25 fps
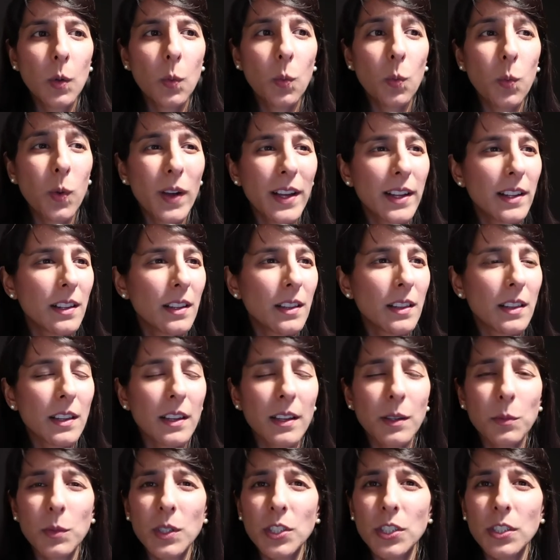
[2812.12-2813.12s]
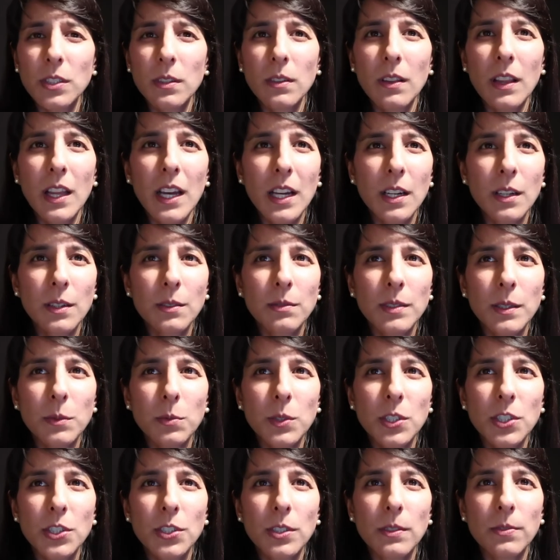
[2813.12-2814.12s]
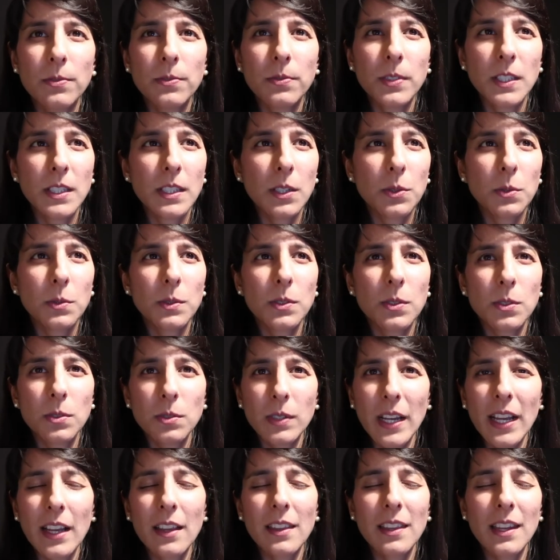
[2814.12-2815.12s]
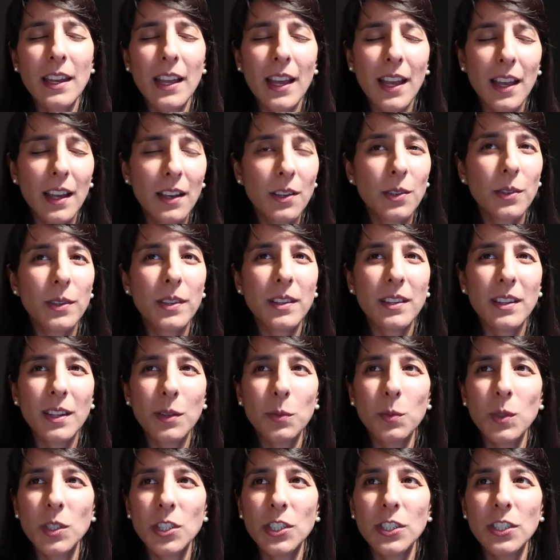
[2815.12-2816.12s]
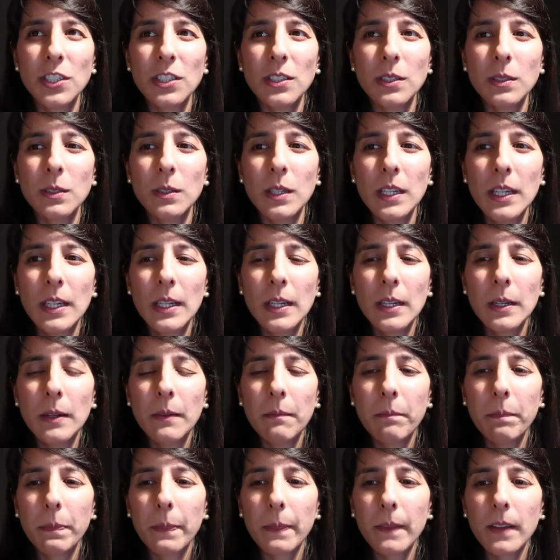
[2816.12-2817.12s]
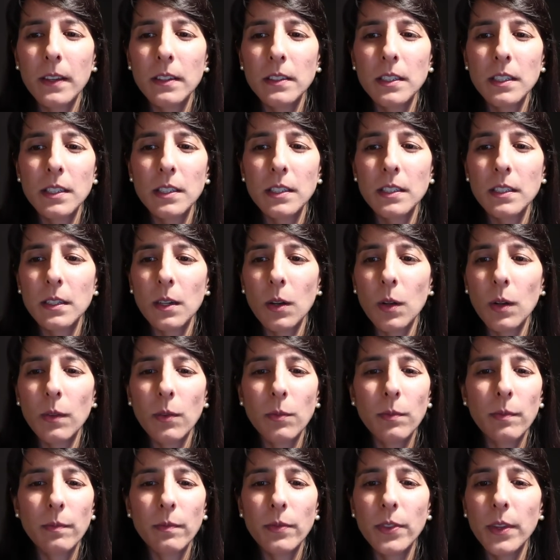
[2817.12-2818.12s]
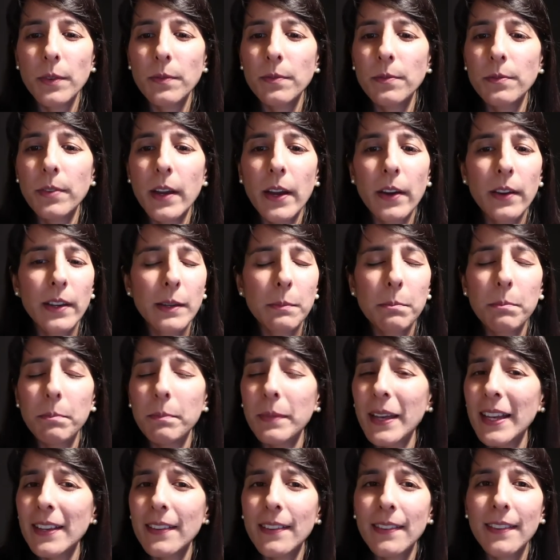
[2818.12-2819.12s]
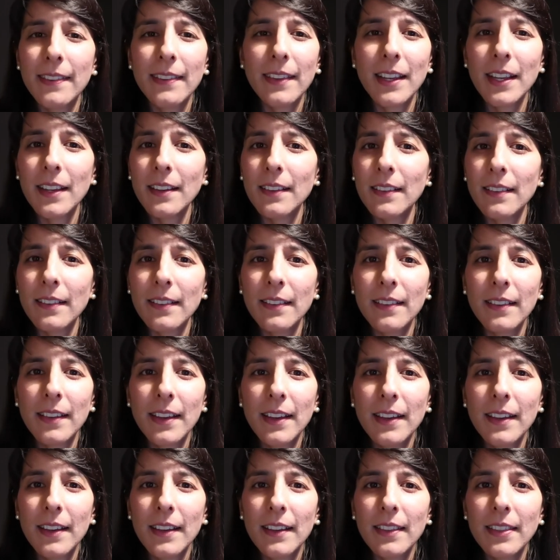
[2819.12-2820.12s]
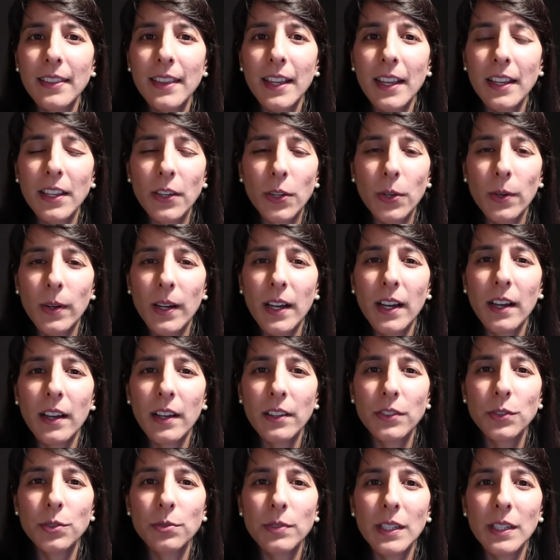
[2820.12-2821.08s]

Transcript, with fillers: well. I wish you love. I wish you physical strength and health. And I wish you just the very best things that your heart